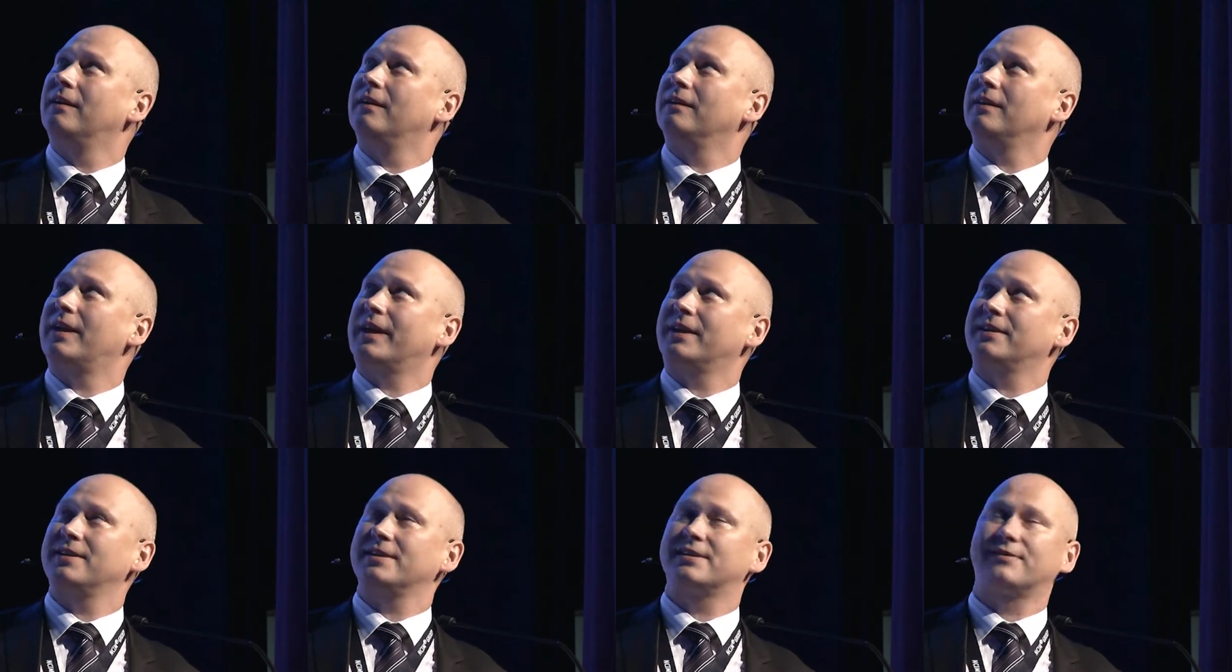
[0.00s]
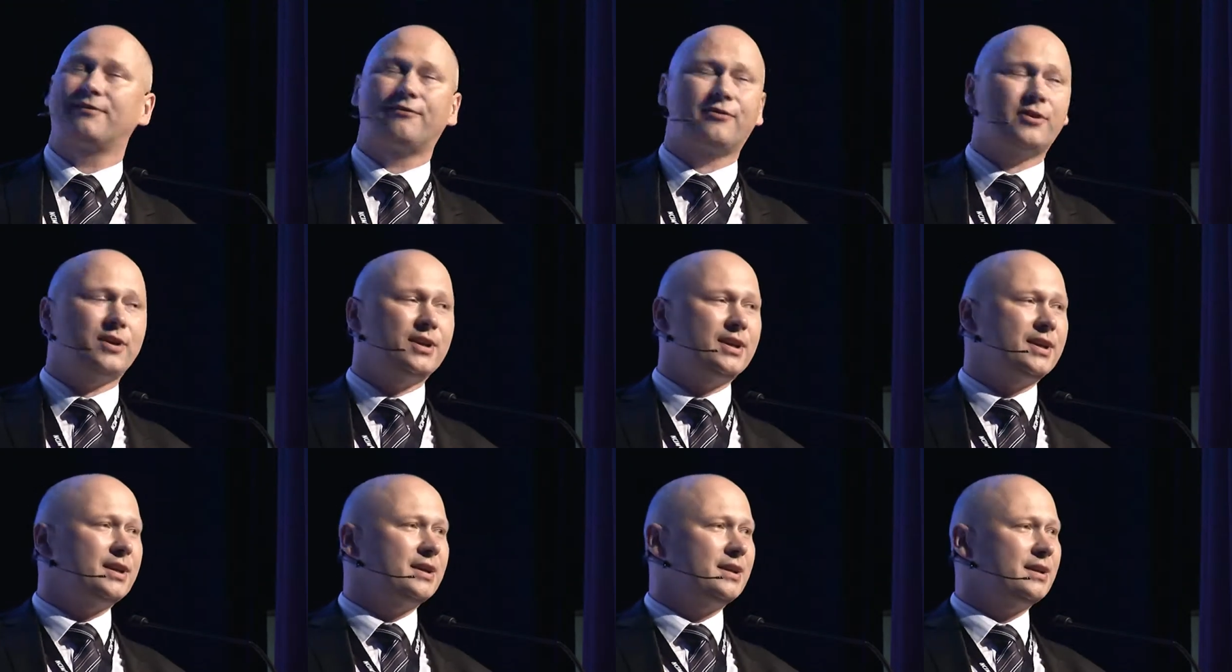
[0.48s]
like these
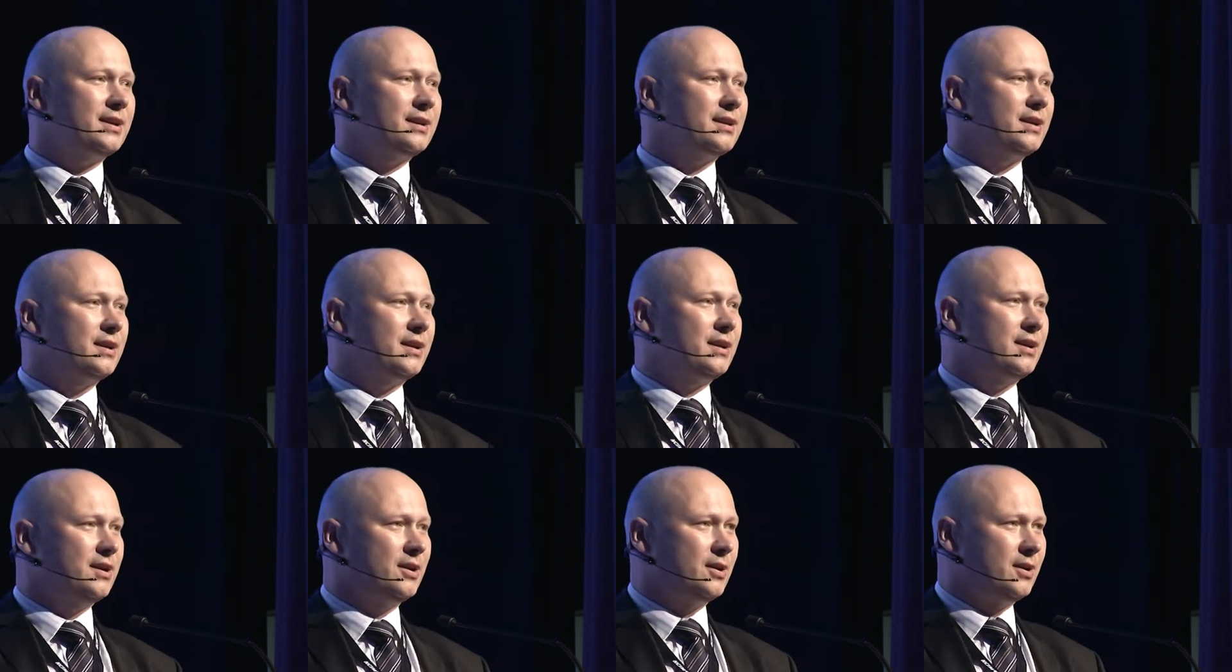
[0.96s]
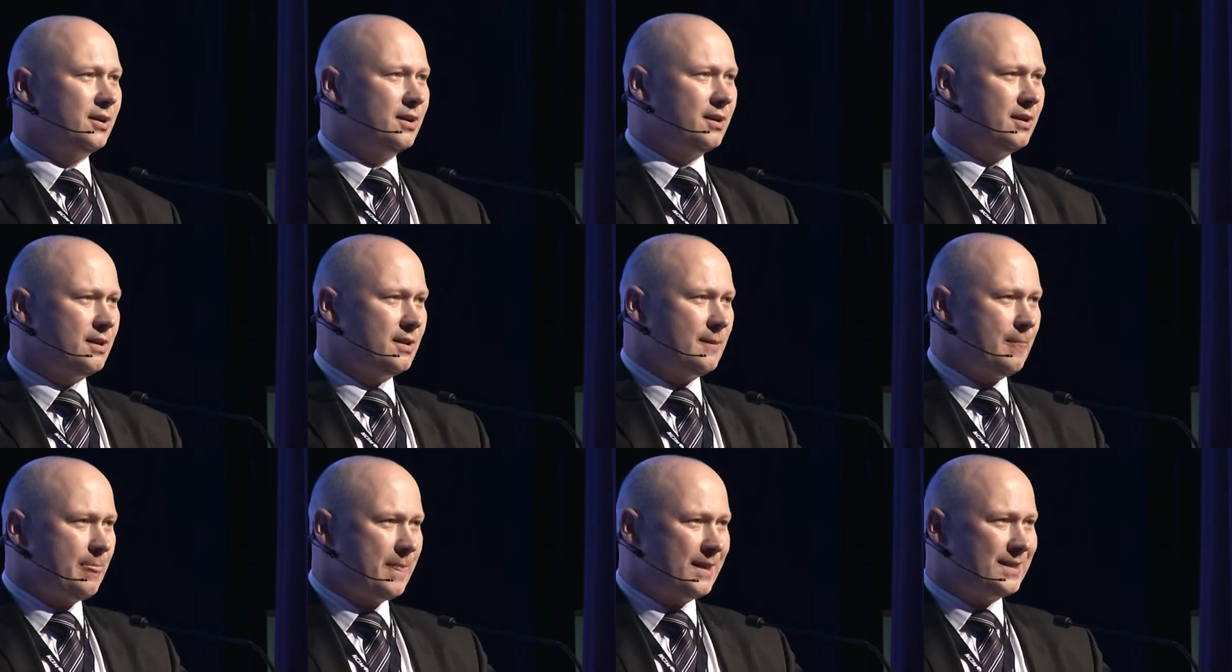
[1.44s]
three
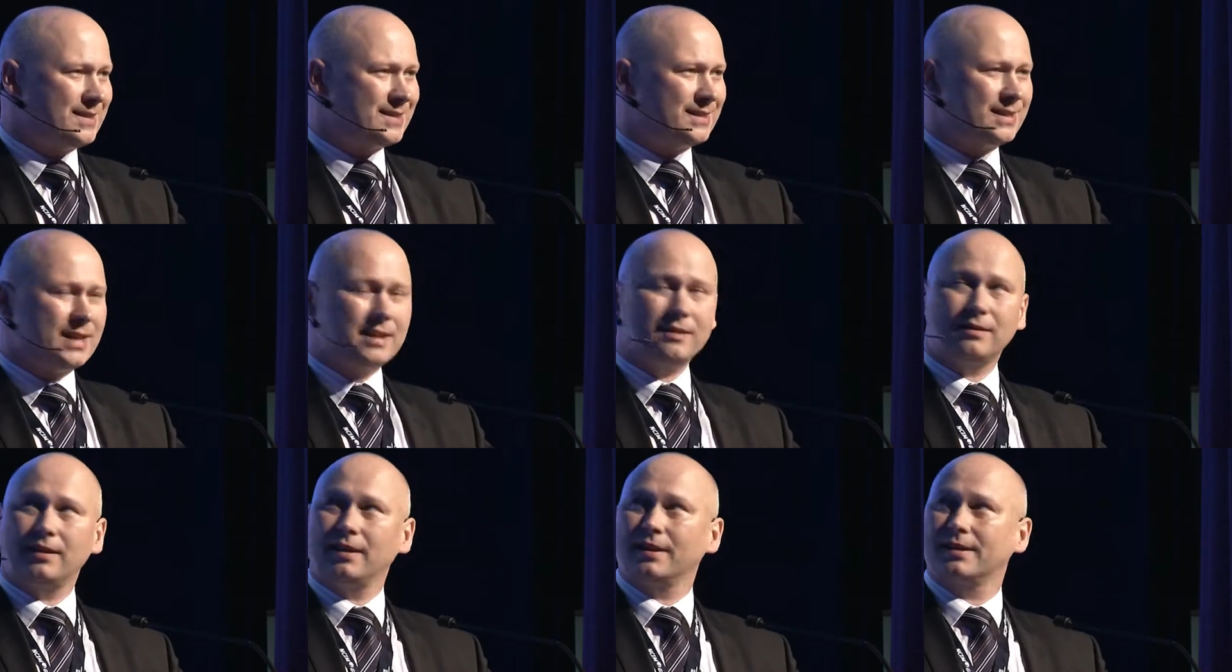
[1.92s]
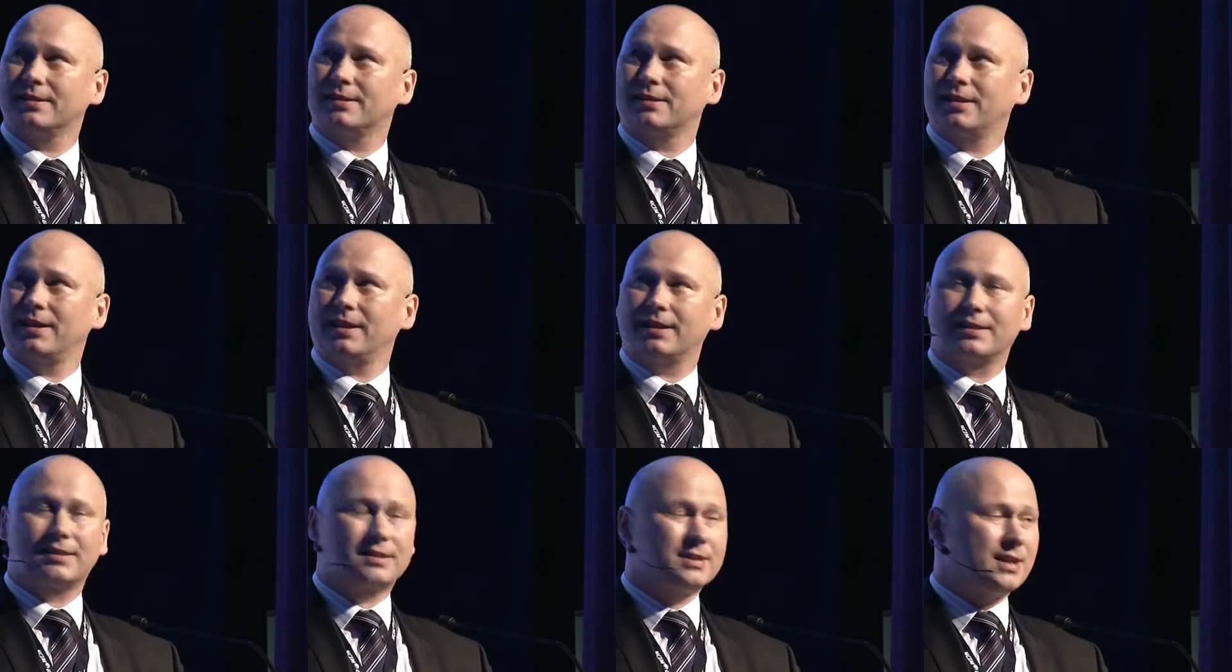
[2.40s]
standing
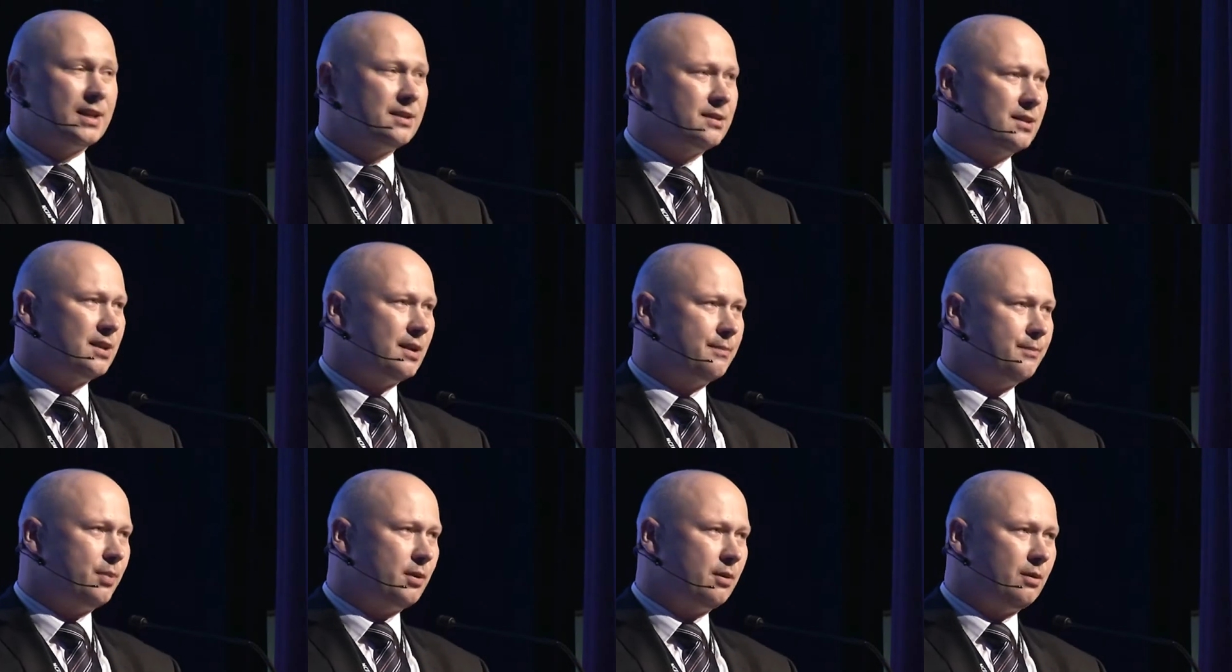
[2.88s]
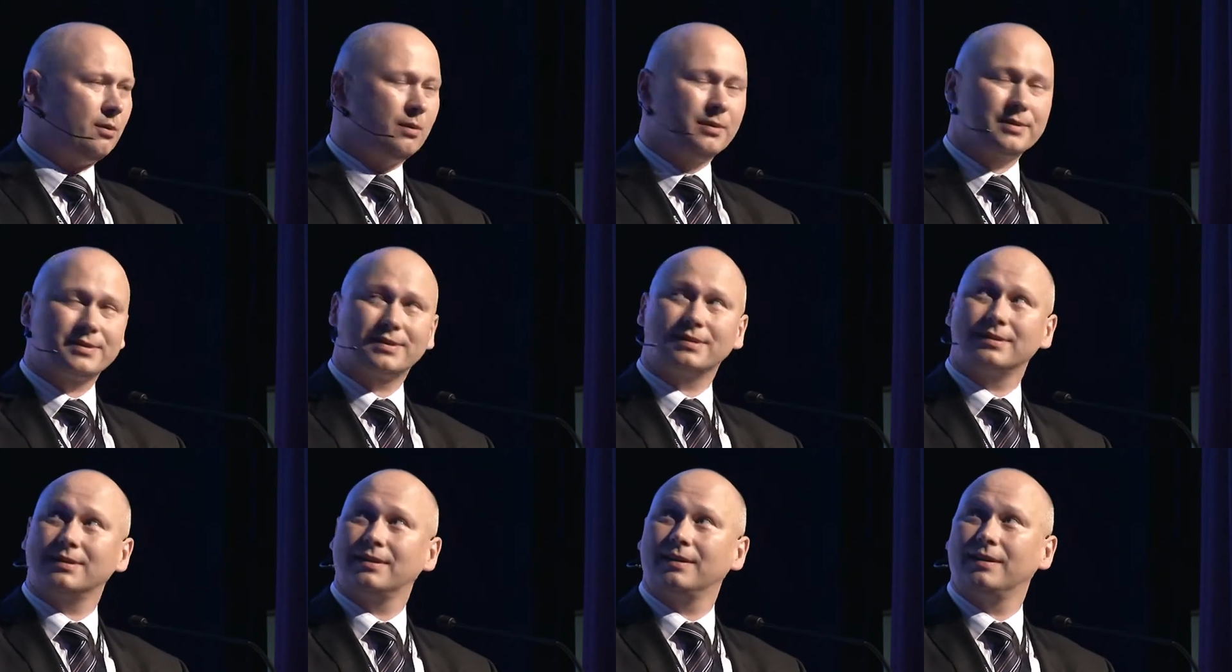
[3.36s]
sticks, standing
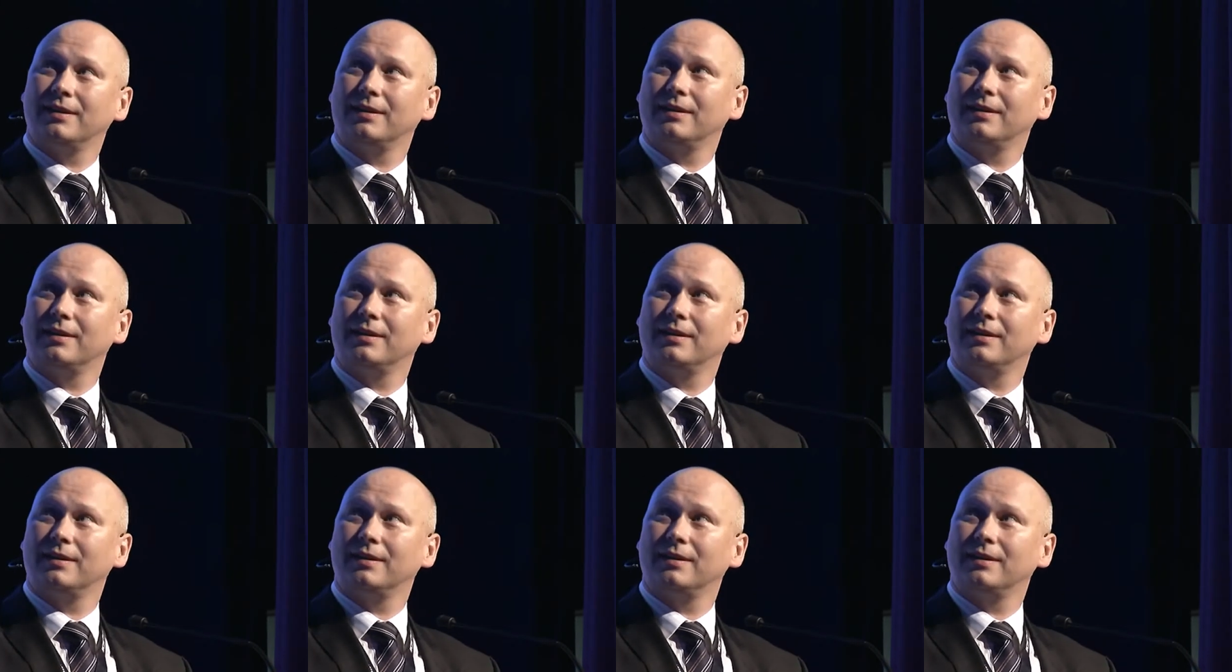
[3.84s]
poles.